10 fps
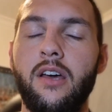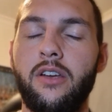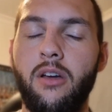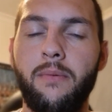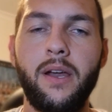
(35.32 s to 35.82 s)

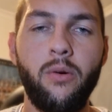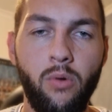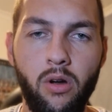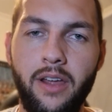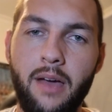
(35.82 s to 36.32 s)
no matter
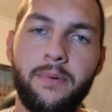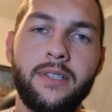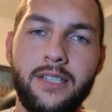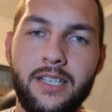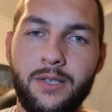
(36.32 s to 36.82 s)
what
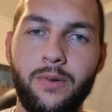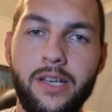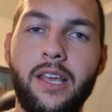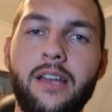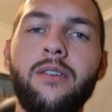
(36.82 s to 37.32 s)
happens this
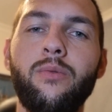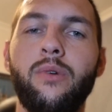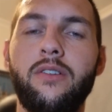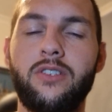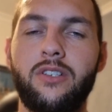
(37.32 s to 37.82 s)
weekend,
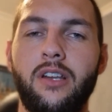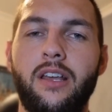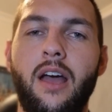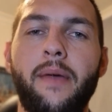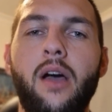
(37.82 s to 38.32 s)
we're just going to
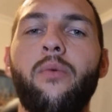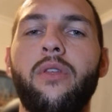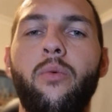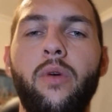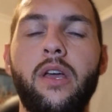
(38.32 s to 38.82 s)
come out
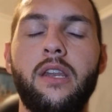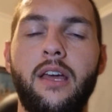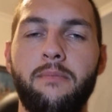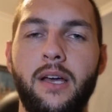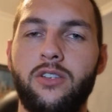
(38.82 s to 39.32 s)
with a win
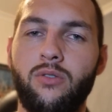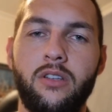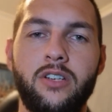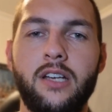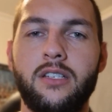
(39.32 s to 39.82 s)
and make sure
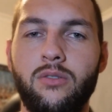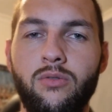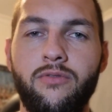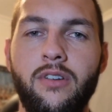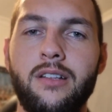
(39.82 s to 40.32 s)
that Jason
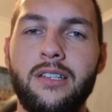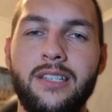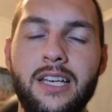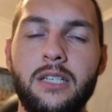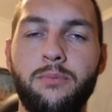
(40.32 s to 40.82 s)
Horne-Francis
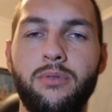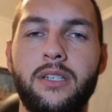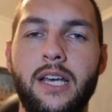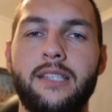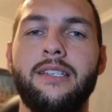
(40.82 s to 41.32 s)
is
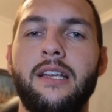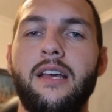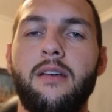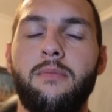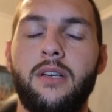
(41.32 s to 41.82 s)
protected,
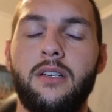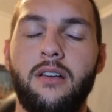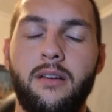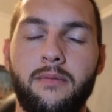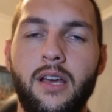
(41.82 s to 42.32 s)
because I
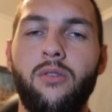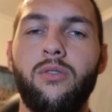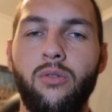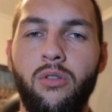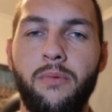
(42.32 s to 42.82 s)
can tell
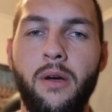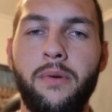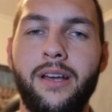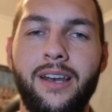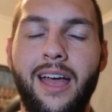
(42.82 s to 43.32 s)
North Melbourne
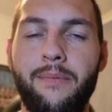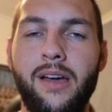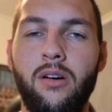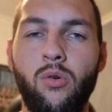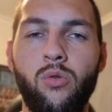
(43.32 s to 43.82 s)
are going to come
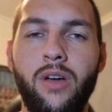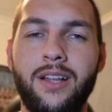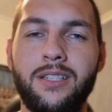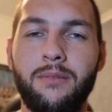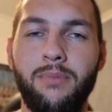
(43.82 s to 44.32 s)
out all
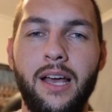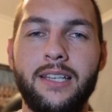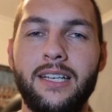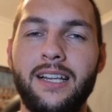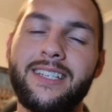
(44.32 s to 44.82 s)
guns
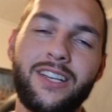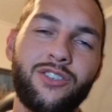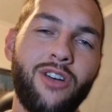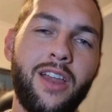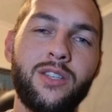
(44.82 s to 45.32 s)
blazing. Let's get
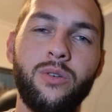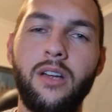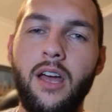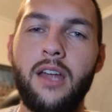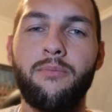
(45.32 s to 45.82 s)
straight into
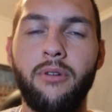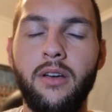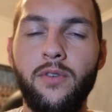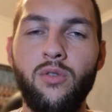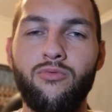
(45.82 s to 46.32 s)
it and
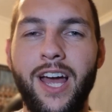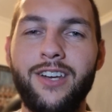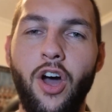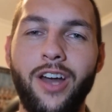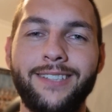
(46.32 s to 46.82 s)
preview round
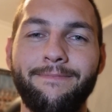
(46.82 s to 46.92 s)
9.